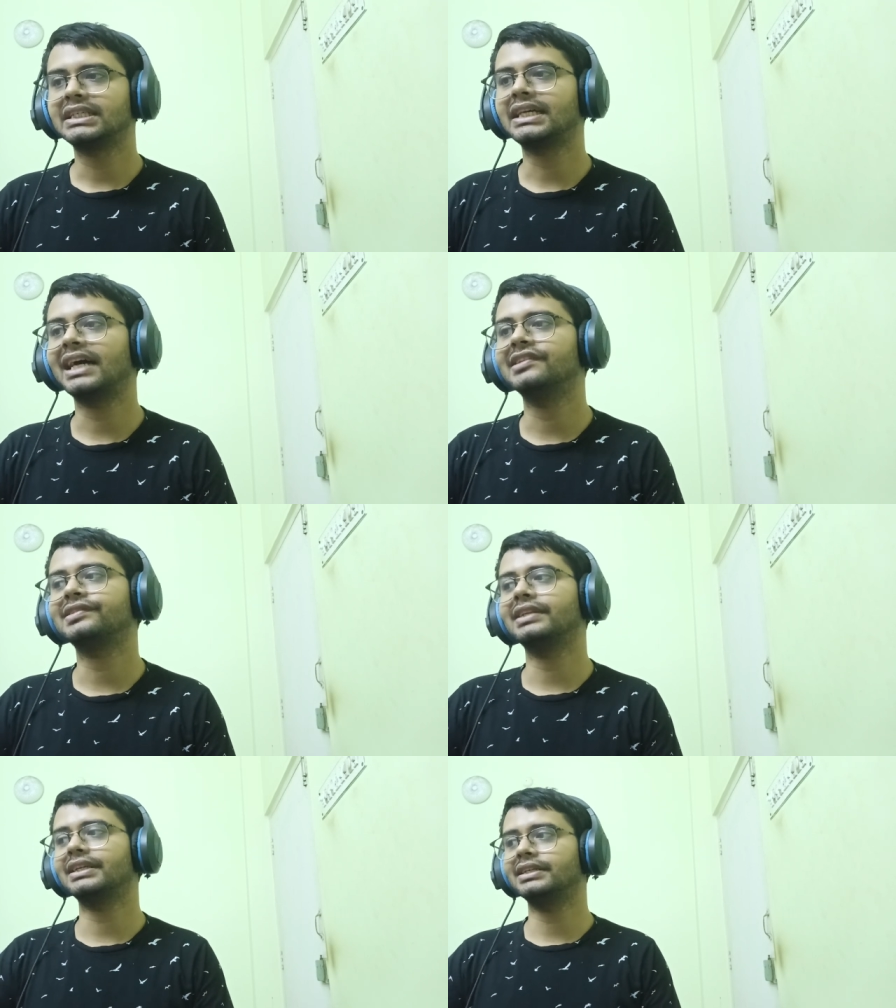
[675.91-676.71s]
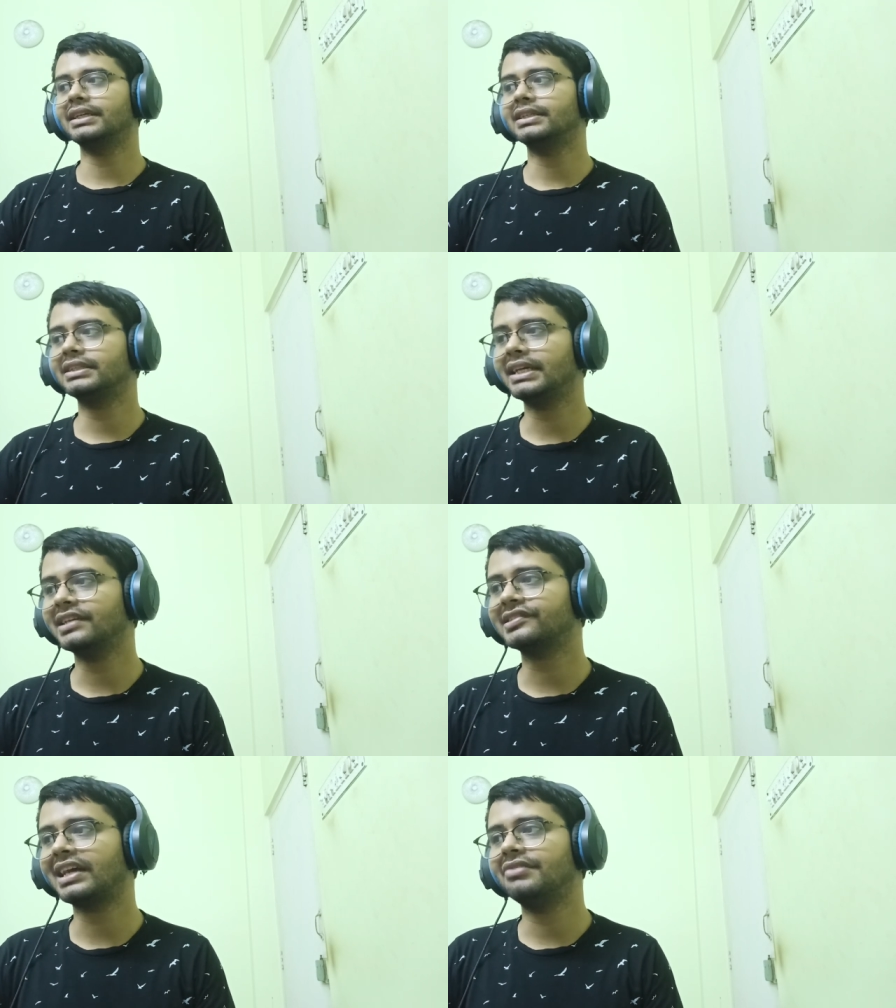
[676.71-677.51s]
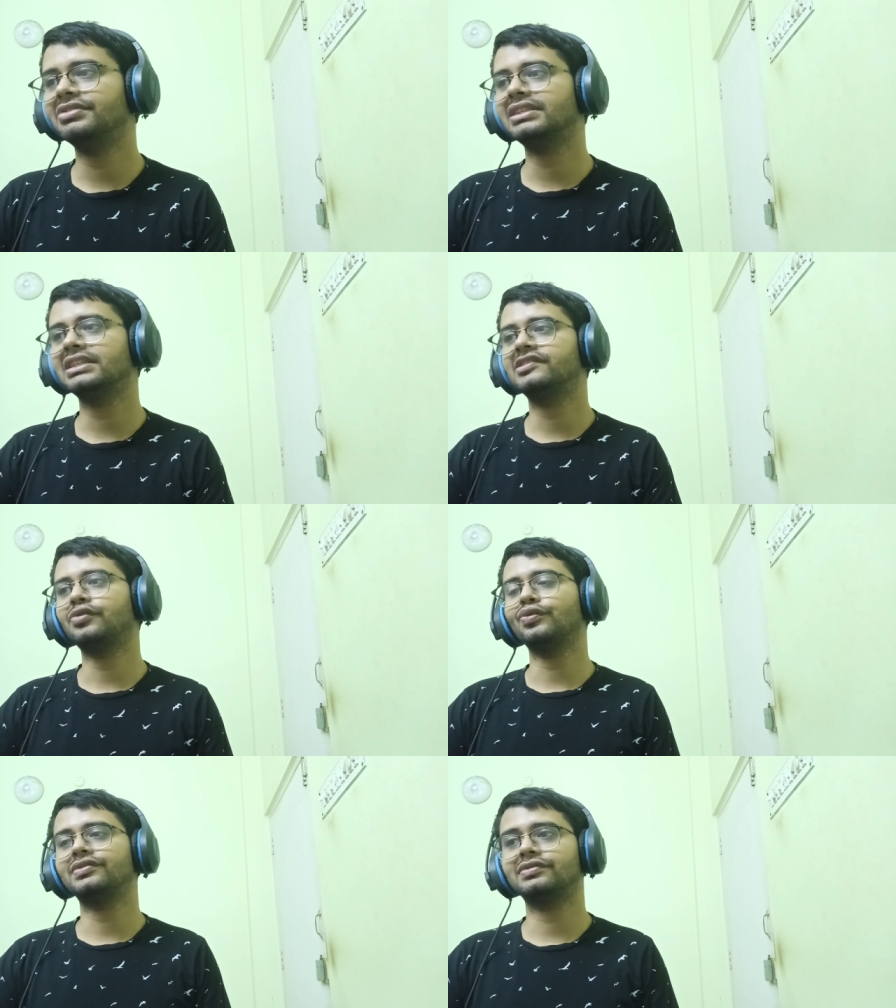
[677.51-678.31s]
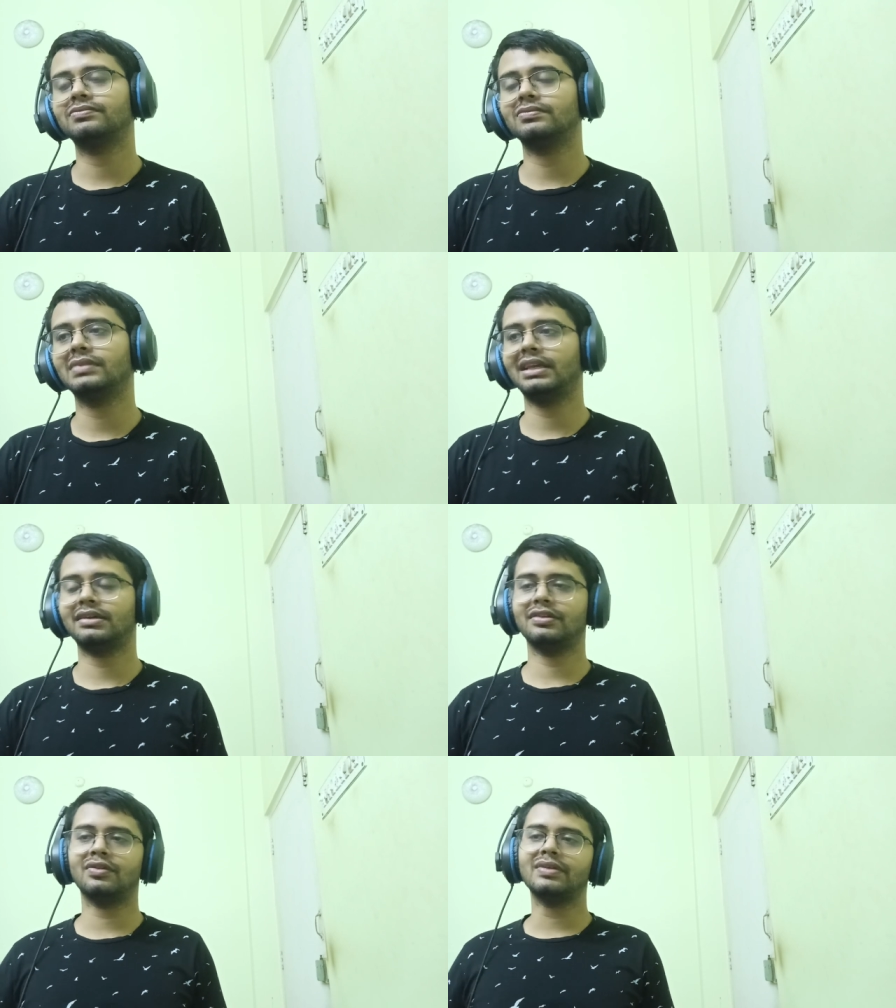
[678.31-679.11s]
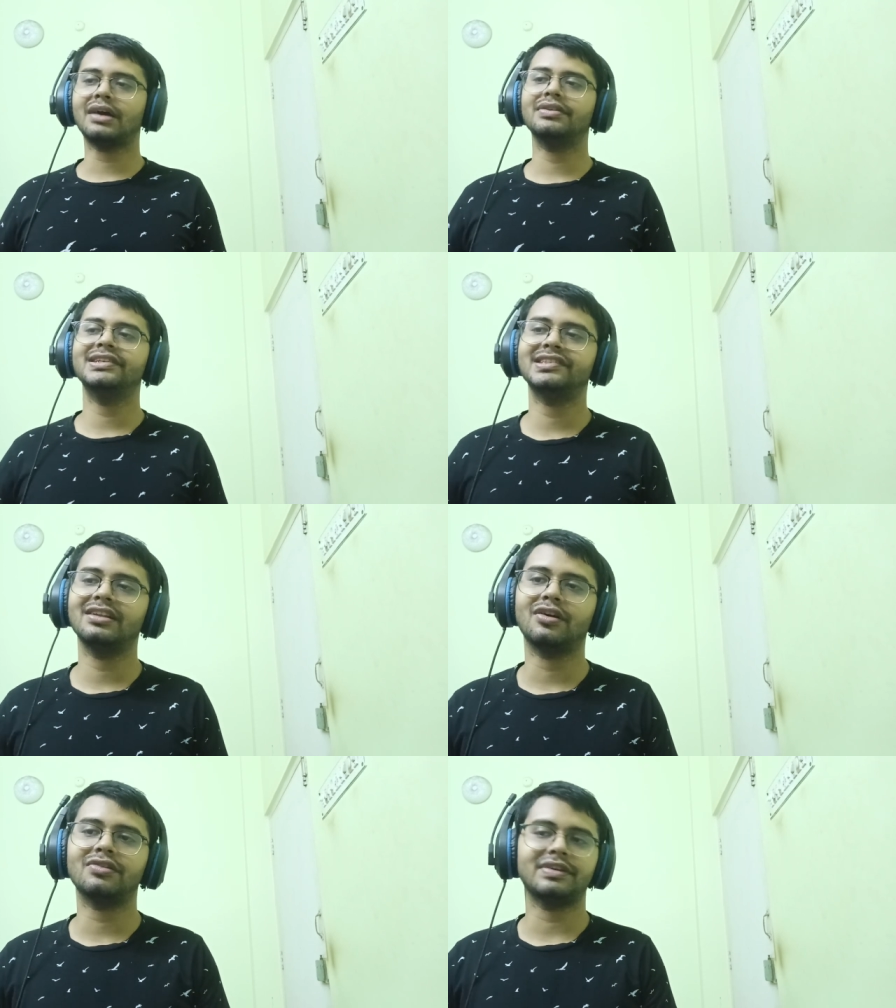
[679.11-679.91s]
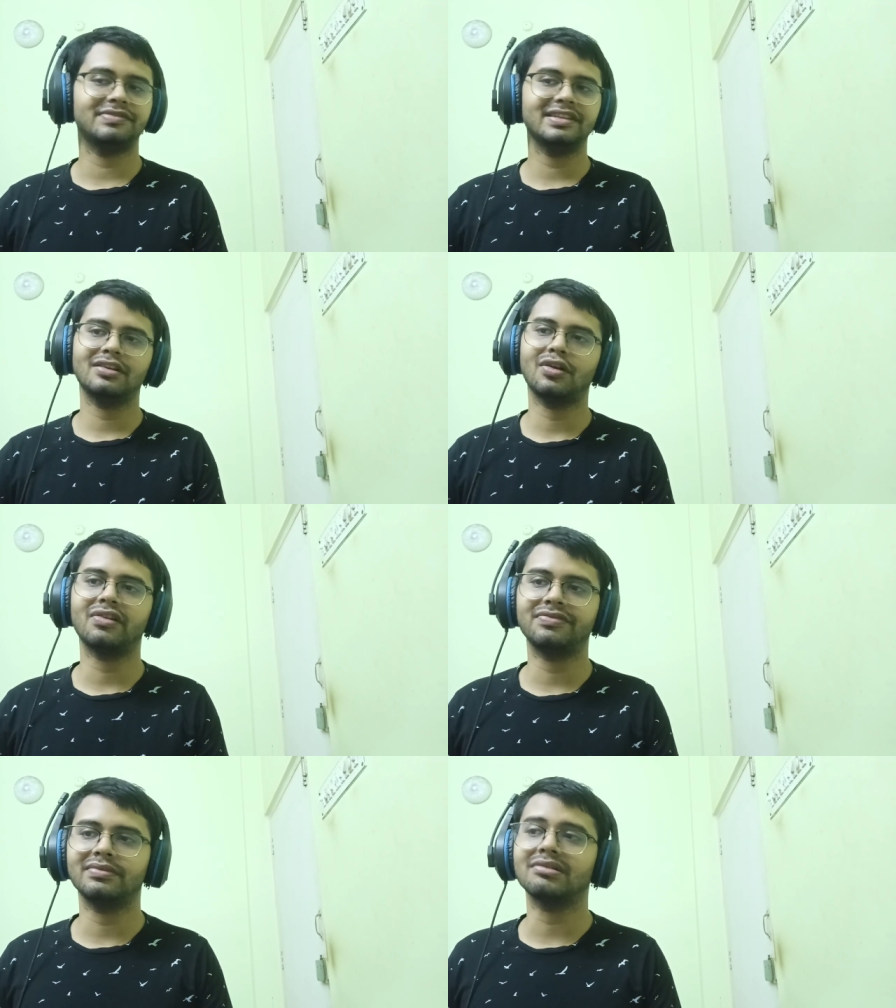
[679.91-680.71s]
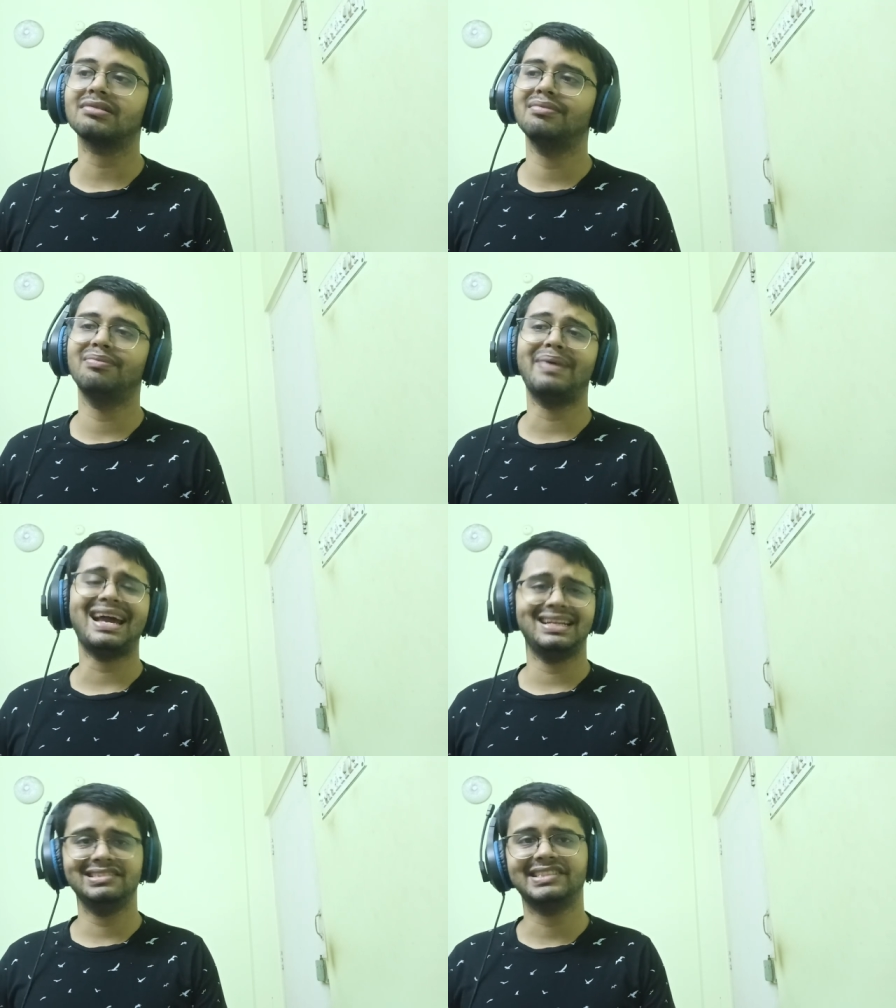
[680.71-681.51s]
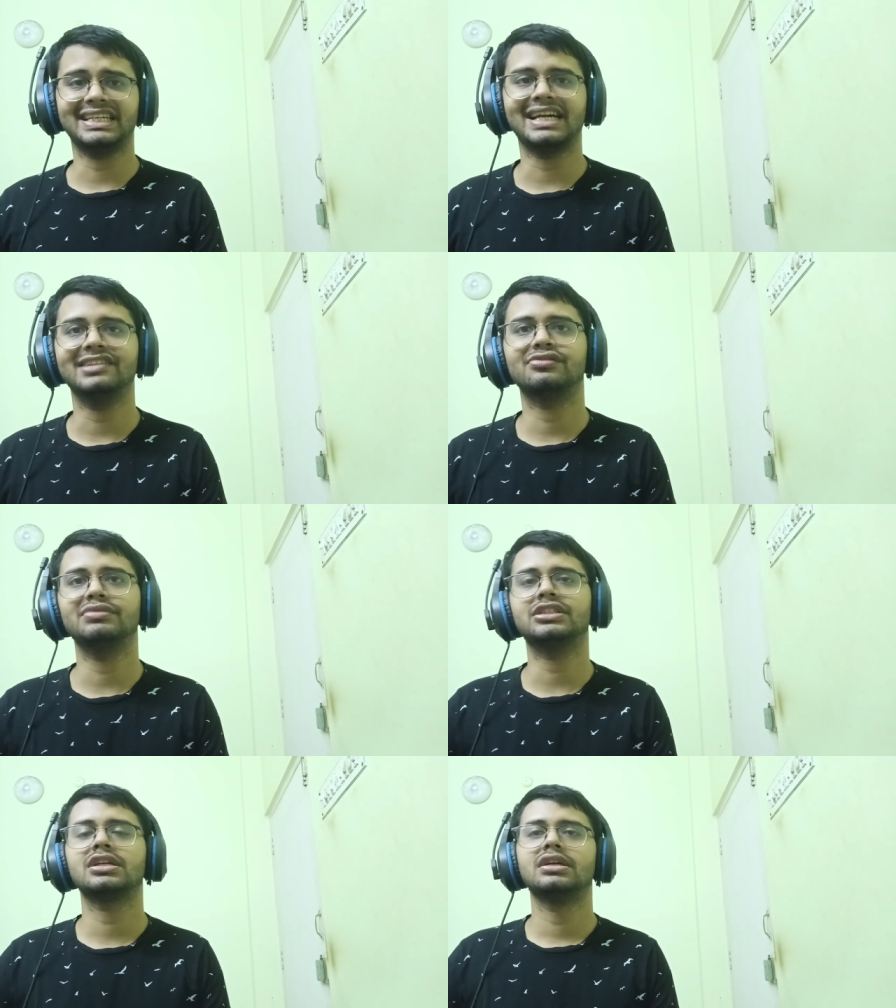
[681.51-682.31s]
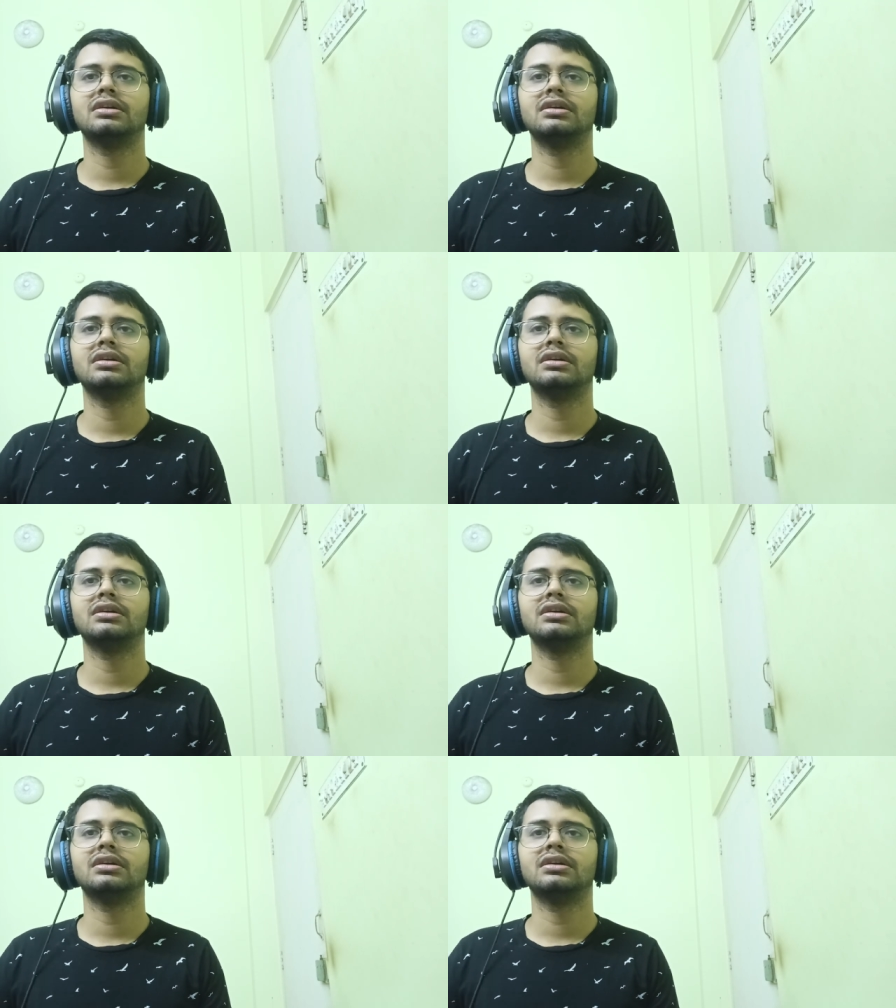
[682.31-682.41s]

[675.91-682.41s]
it has like it, it takes everything so like you know nowadays a lot of i've seen a lot of bad isekais which